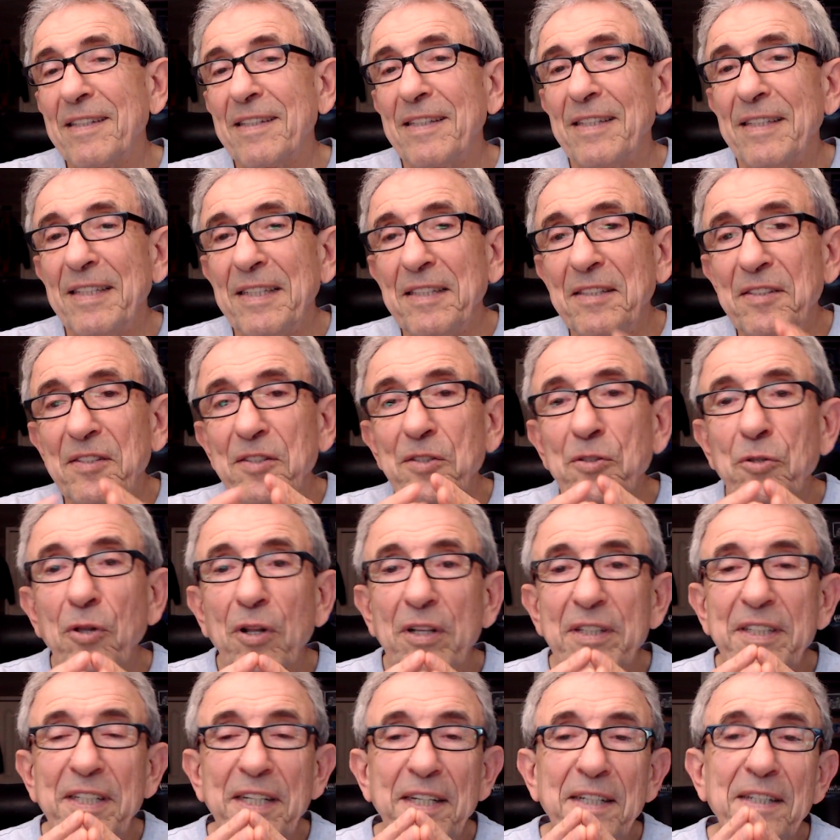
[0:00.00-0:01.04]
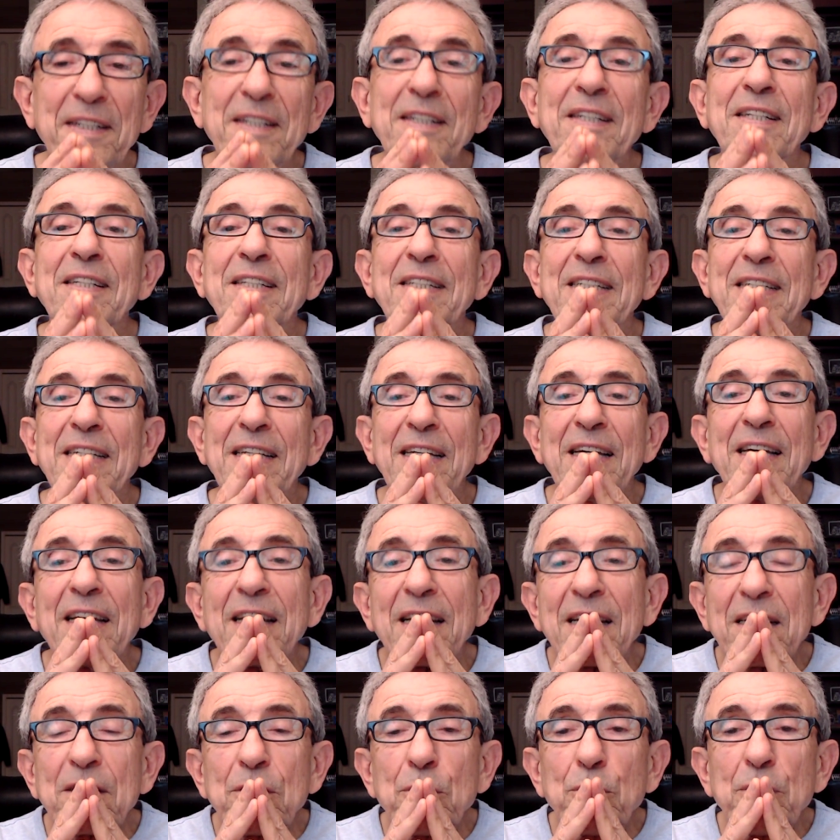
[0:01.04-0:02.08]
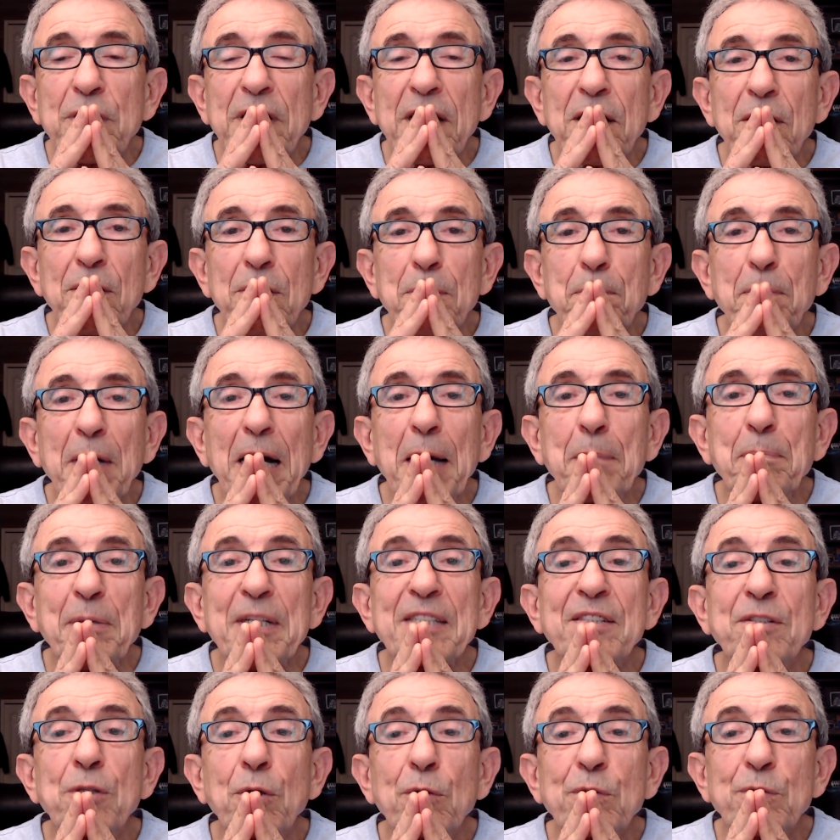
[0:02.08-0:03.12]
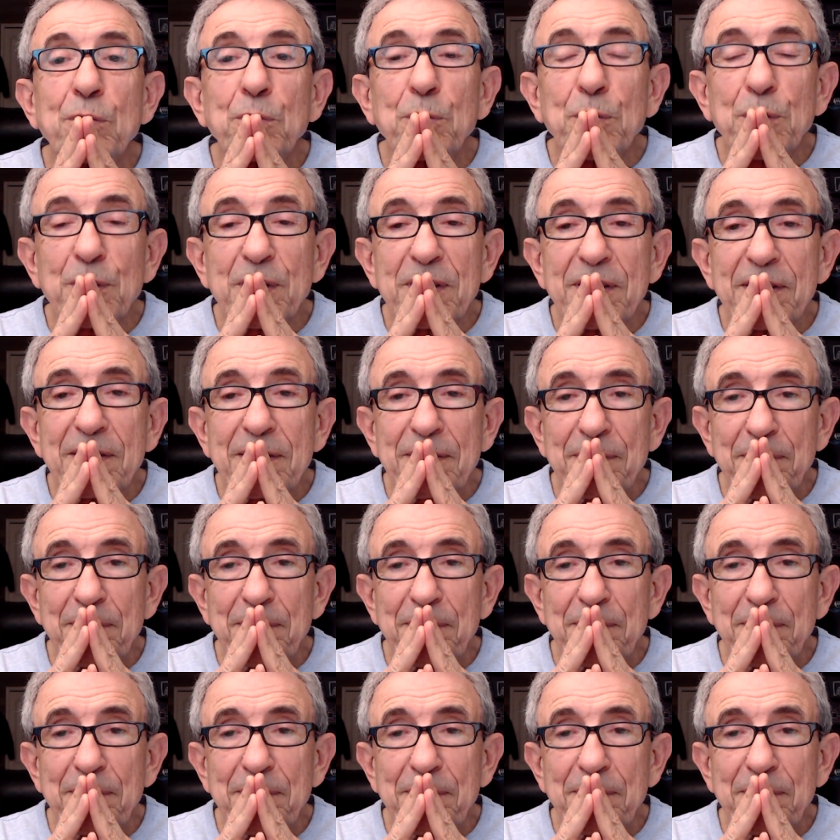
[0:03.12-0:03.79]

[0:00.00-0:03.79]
installed here, and you cannot bypass those rules.